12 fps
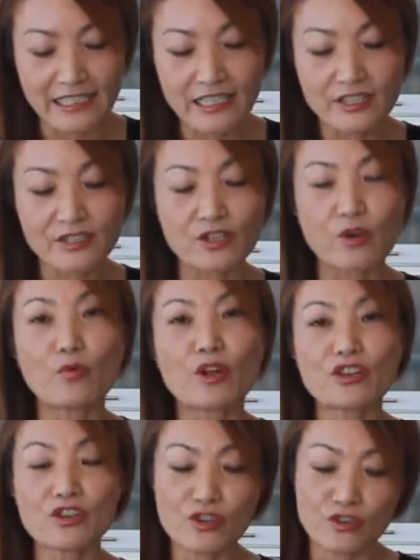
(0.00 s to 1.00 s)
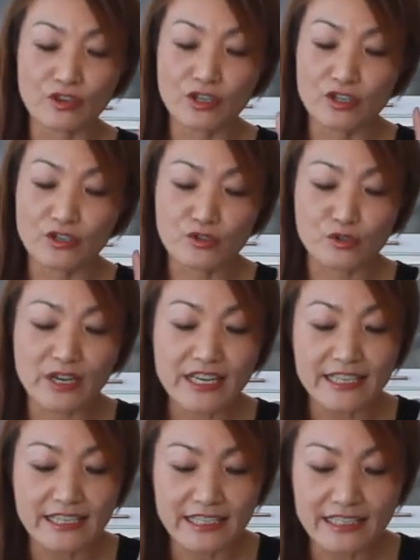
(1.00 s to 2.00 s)
So when you drink
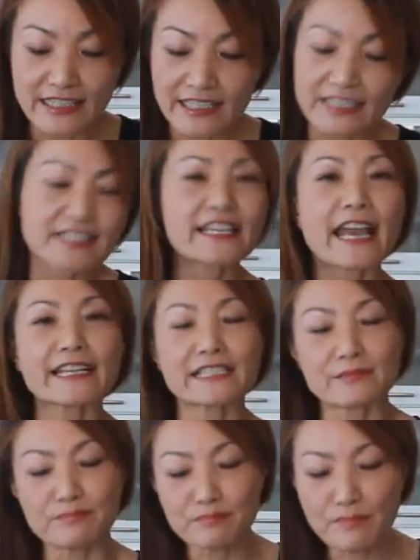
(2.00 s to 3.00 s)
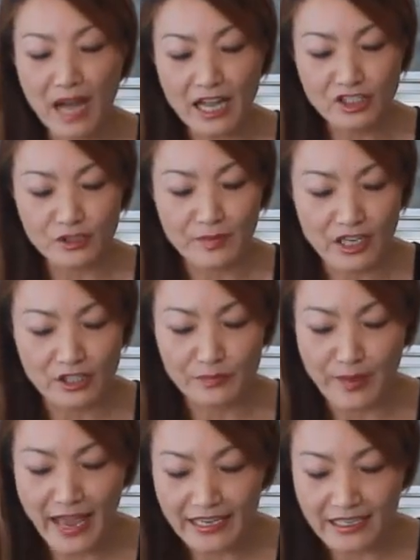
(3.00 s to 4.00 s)
it, it tastes much, much
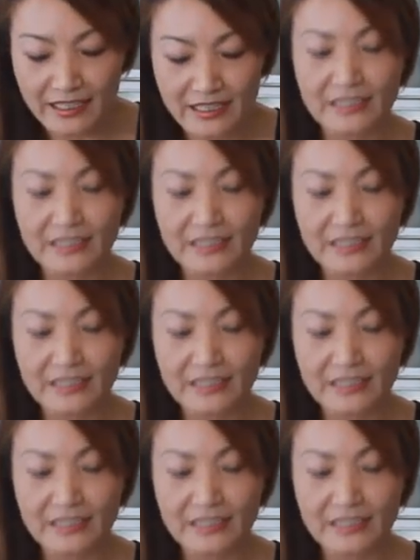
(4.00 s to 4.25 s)
better.